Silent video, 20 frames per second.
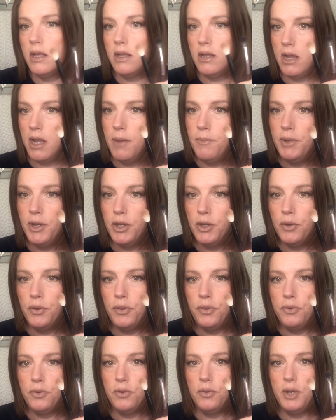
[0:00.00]
I'm going to go
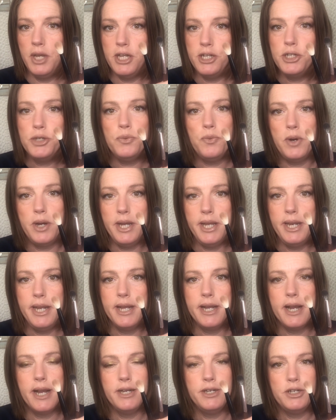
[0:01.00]
through each one
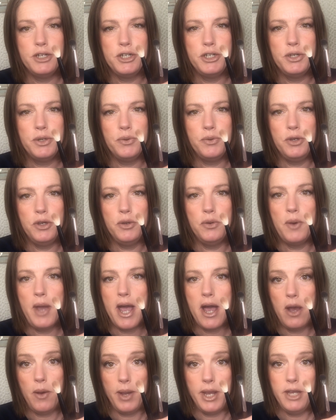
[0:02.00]
and kind of show you
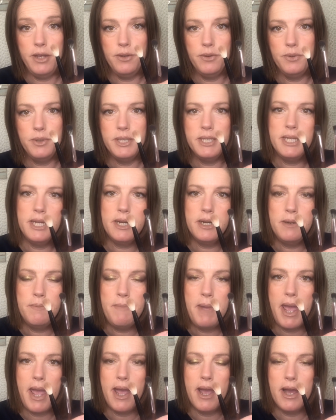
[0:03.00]
how I use them
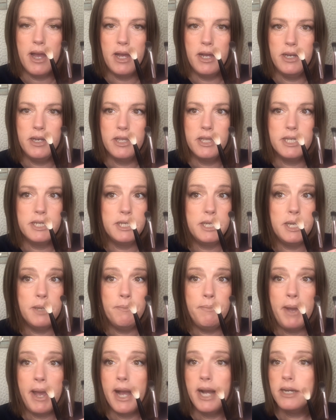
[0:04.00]
and the
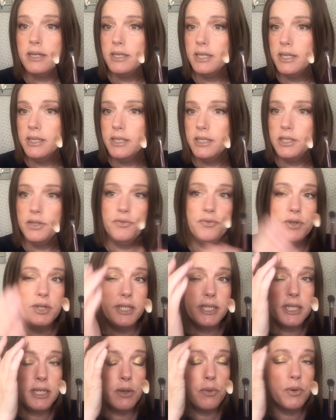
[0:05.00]
impact and the
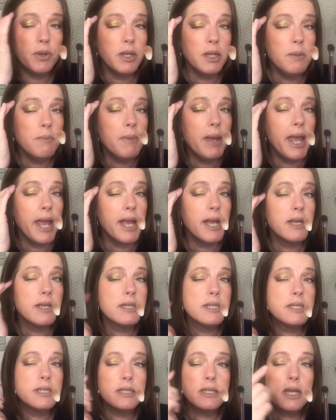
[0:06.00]
difference it really
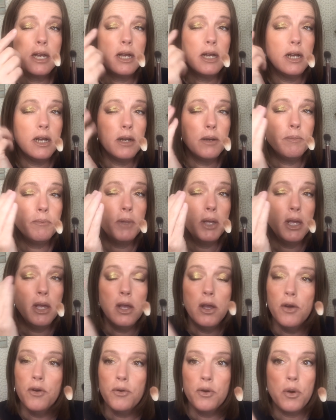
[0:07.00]
makes,
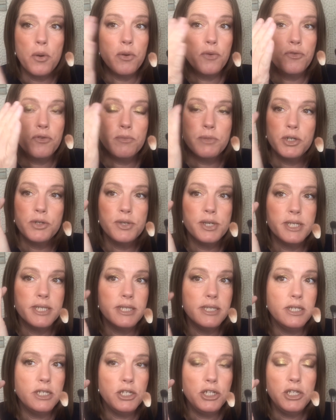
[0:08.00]
going from a
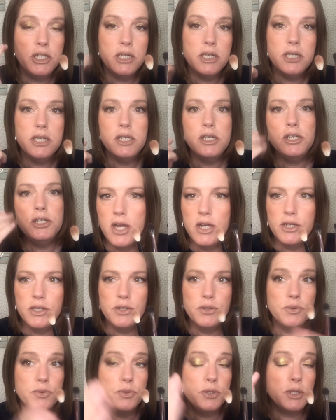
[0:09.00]
transition
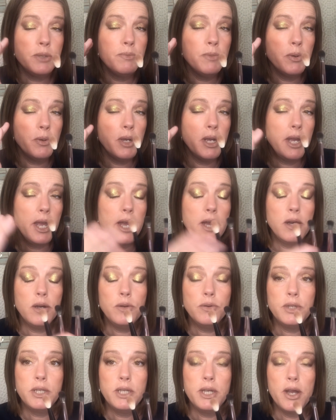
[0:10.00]
to smoking
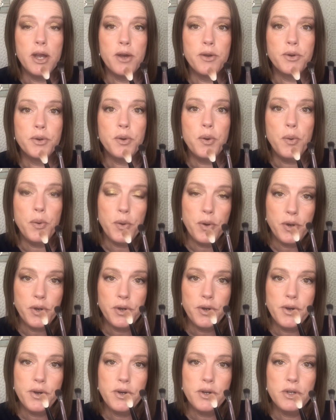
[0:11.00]
out the outer
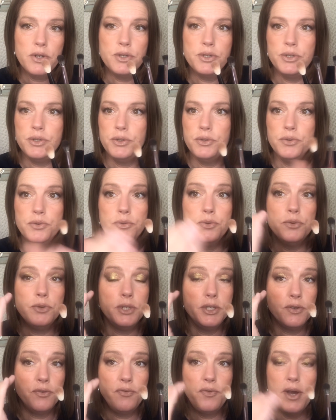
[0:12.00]
corner to
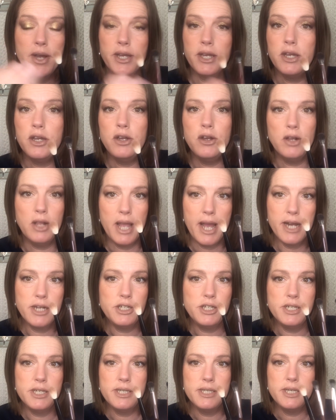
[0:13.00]
defining your
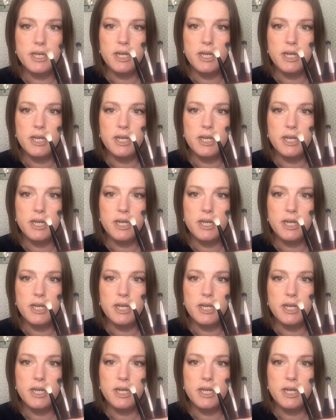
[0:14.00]
lashes.